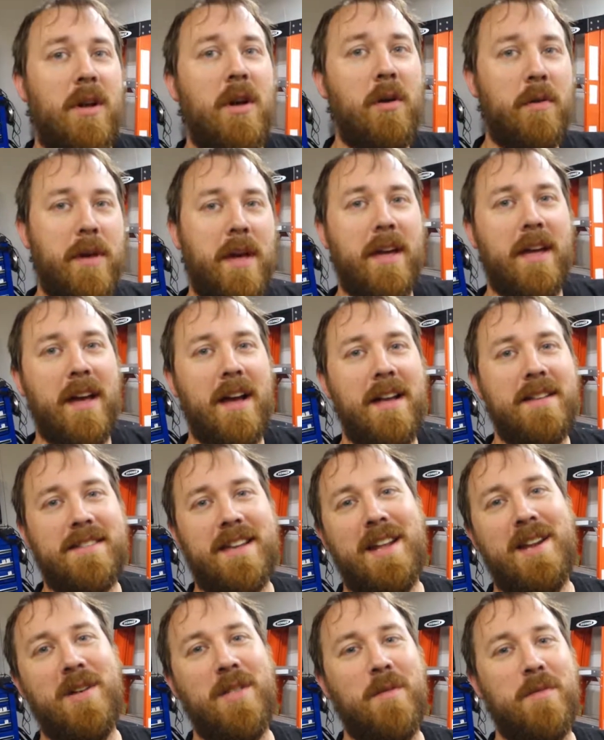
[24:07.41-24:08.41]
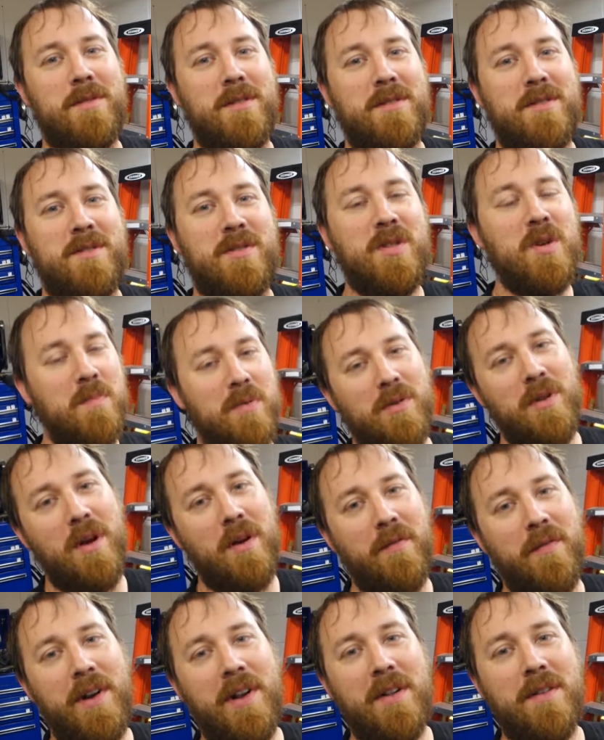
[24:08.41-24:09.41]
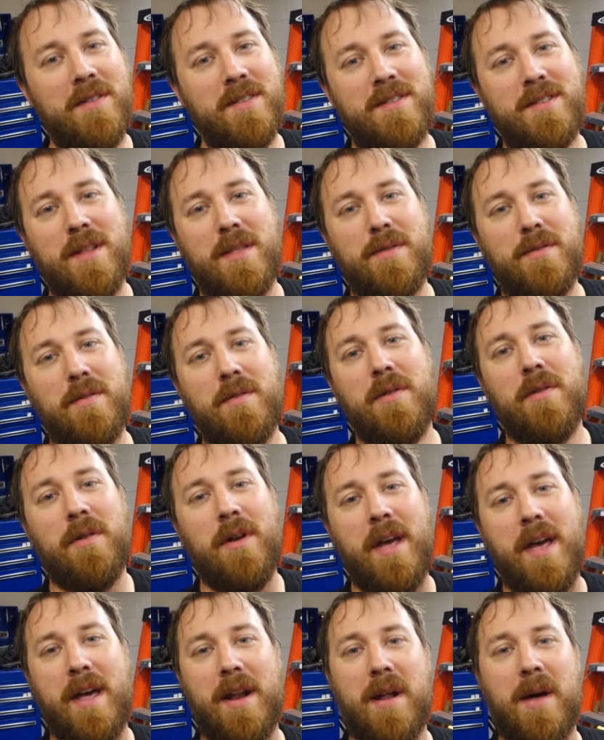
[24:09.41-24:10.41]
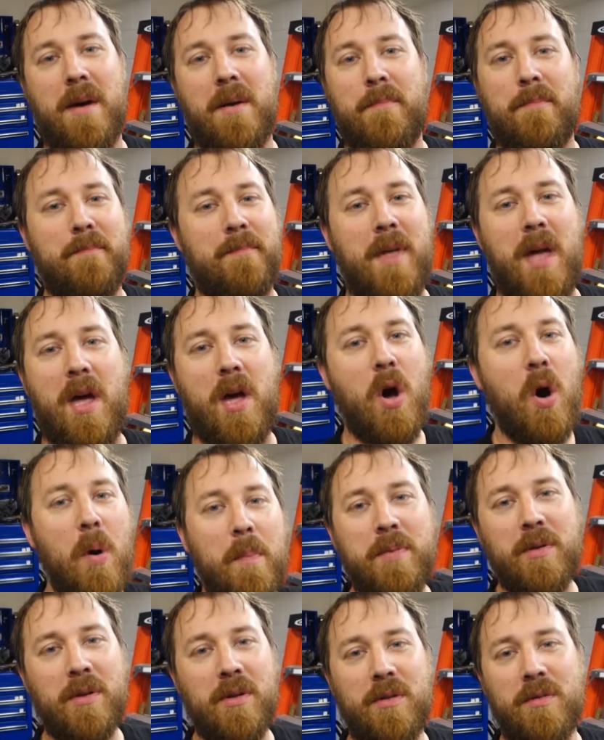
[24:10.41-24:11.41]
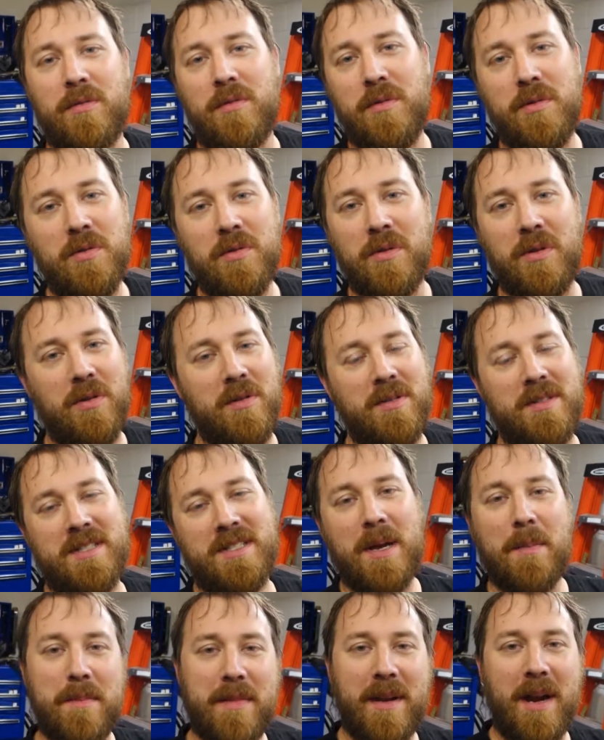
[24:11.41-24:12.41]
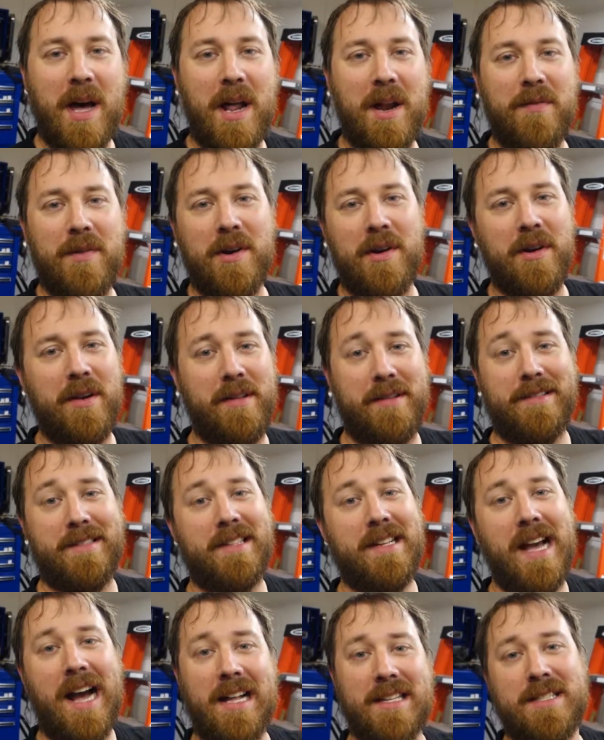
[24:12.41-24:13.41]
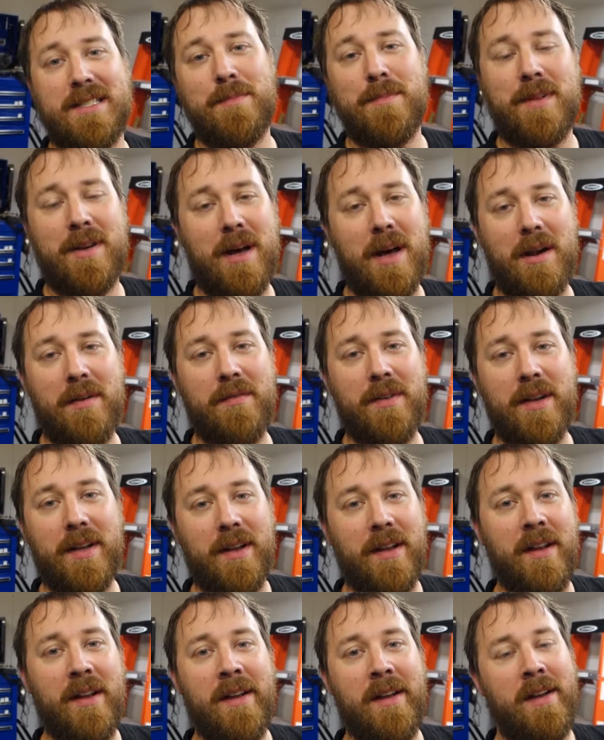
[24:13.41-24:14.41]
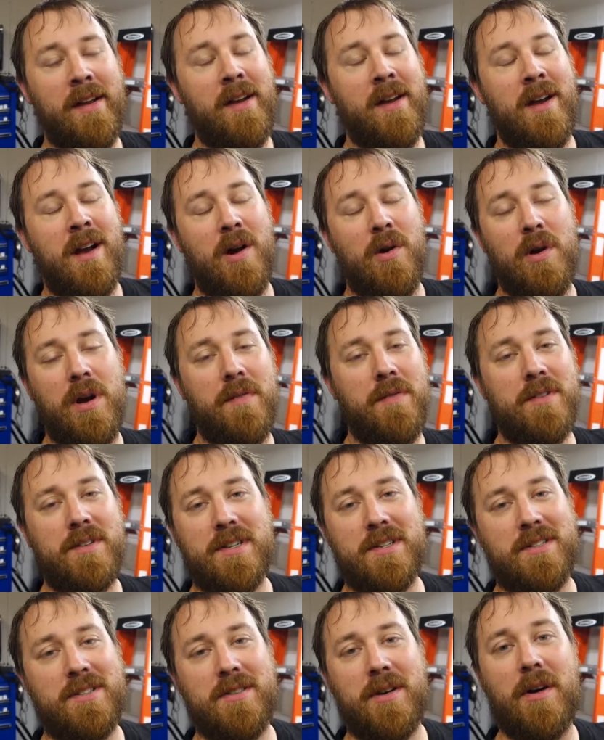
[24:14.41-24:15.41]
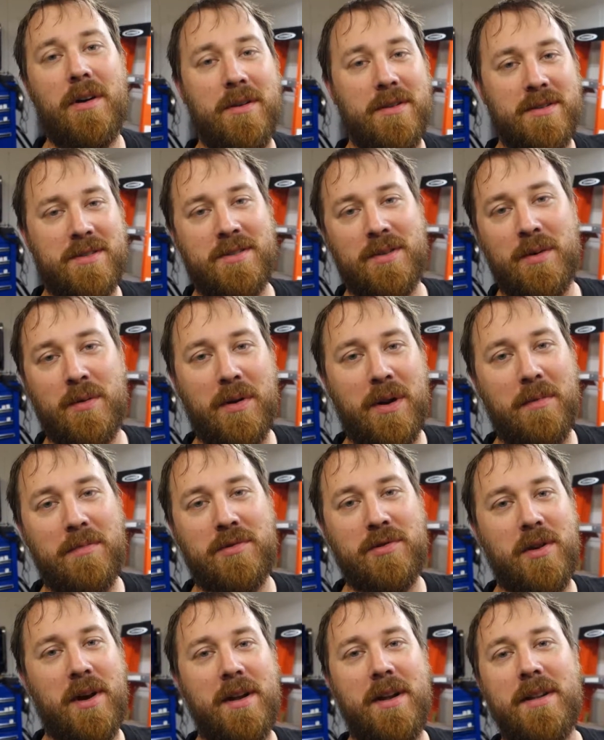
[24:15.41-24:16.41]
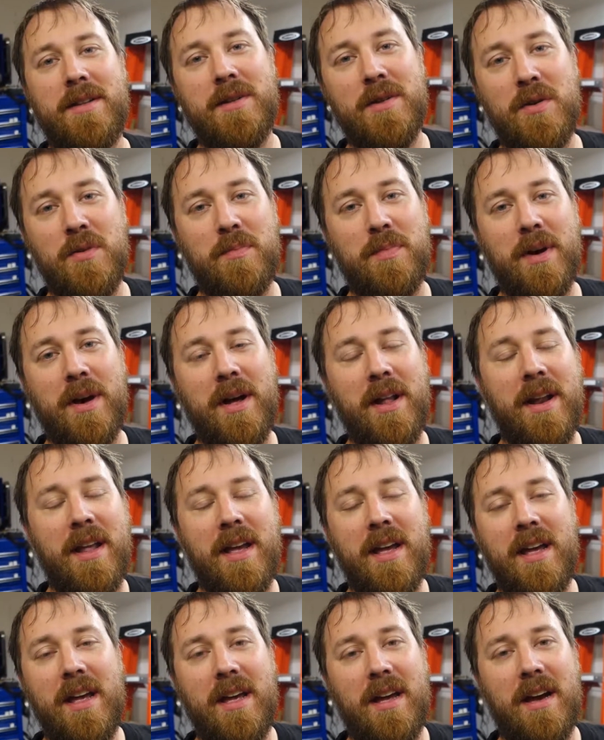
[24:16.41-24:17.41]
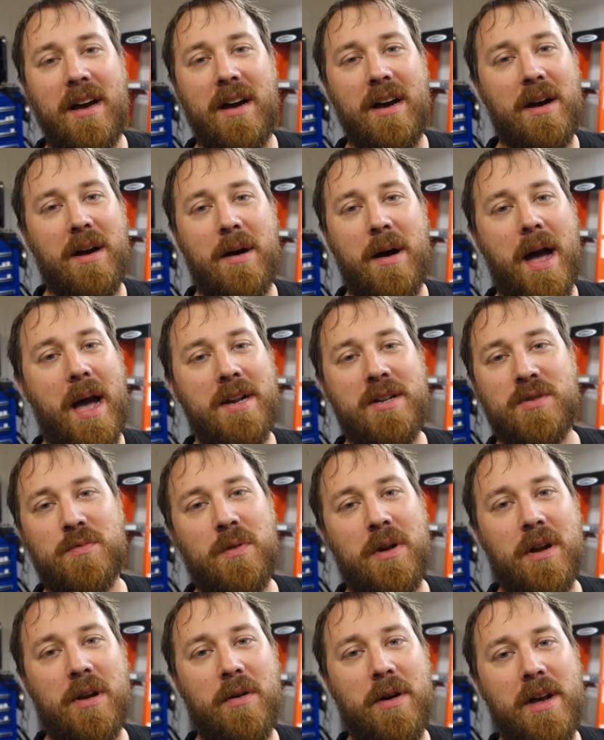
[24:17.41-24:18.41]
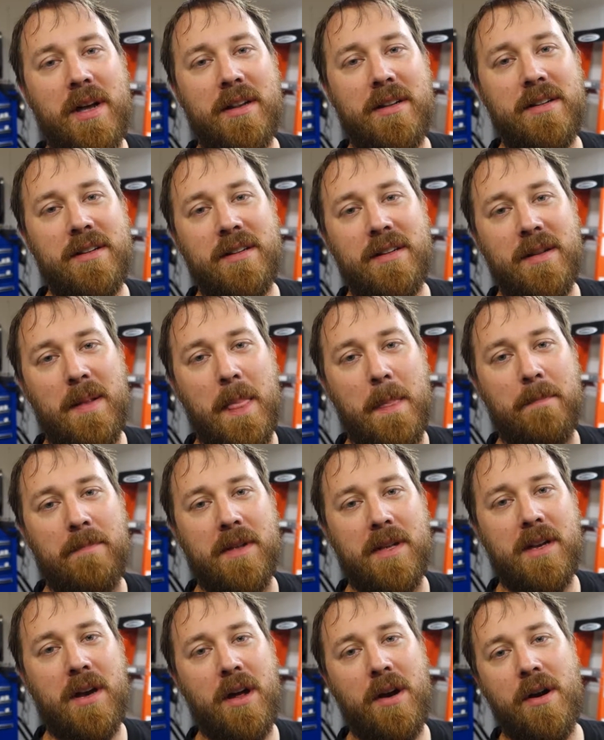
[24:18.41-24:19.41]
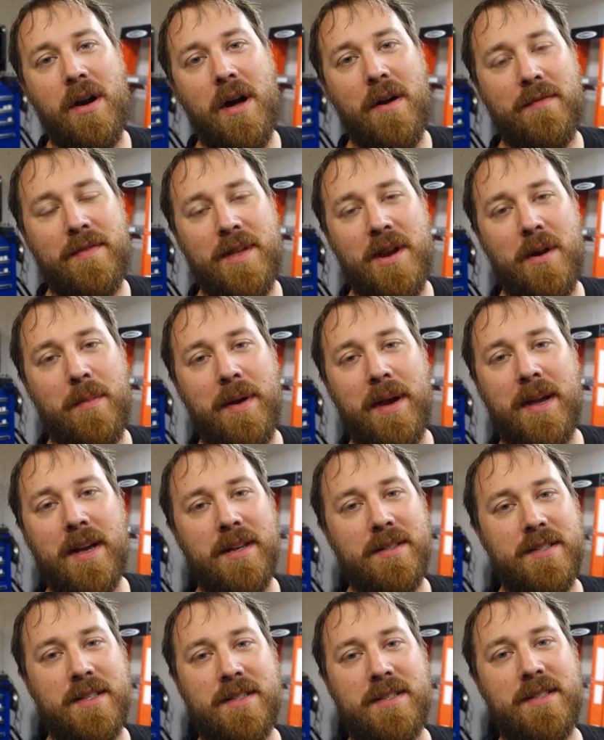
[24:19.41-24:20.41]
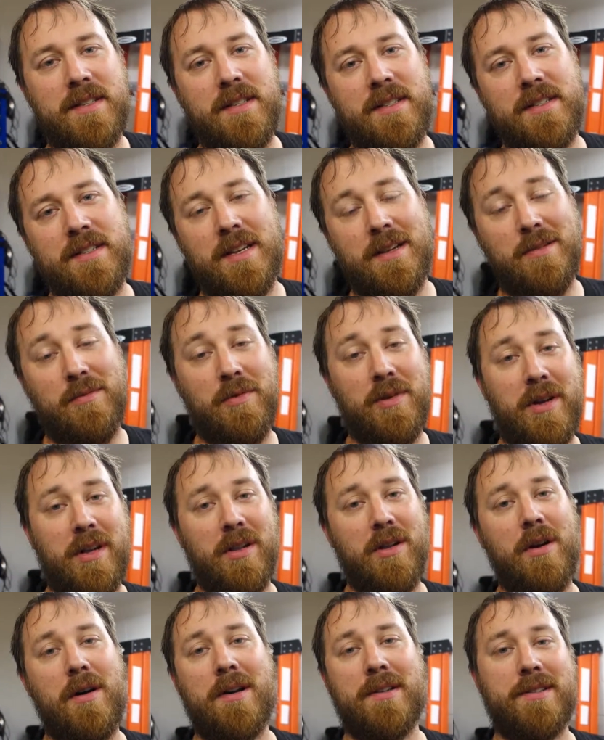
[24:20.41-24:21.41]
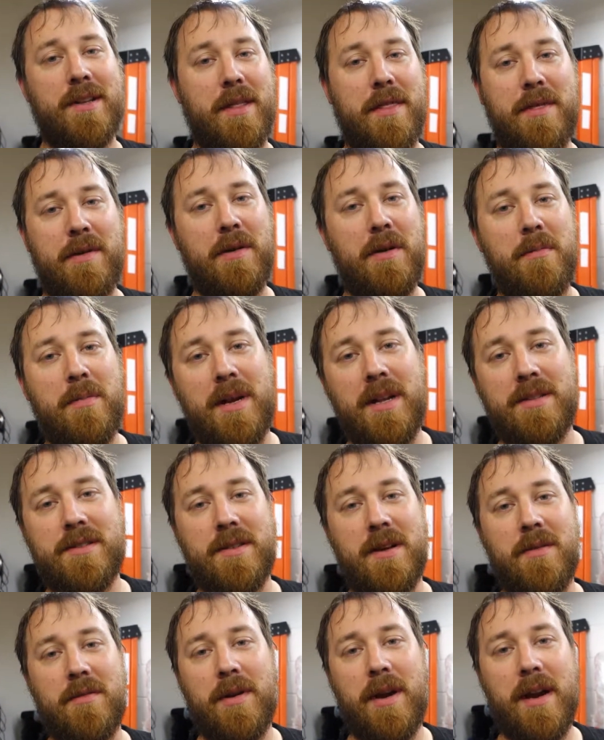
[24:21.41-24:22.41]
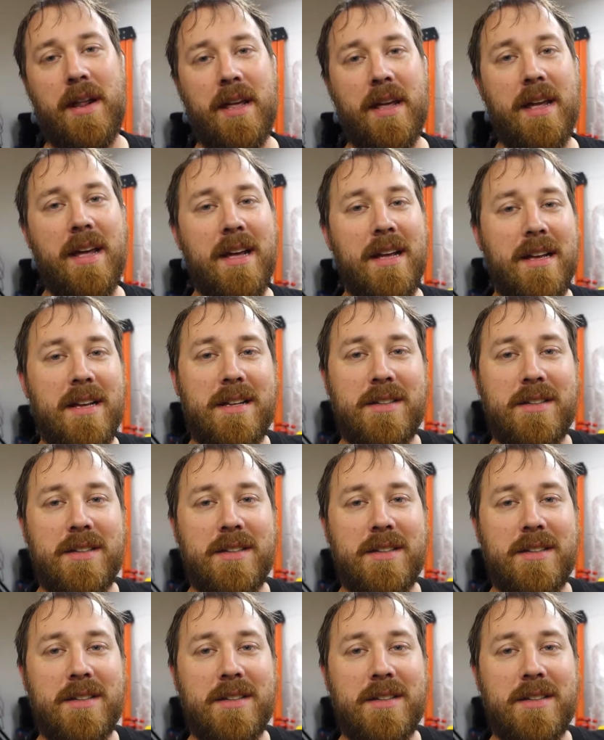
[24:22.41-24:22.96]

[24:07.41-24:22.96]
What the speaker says: okay guys, I know that was a super long video to sit through, and I hope you learned something out of it, or you just got something out of it, or even just understood what I'm trying to do. But I just want to go ahead and cut it off there because this thing's getting really long. It's like 30 minutes already.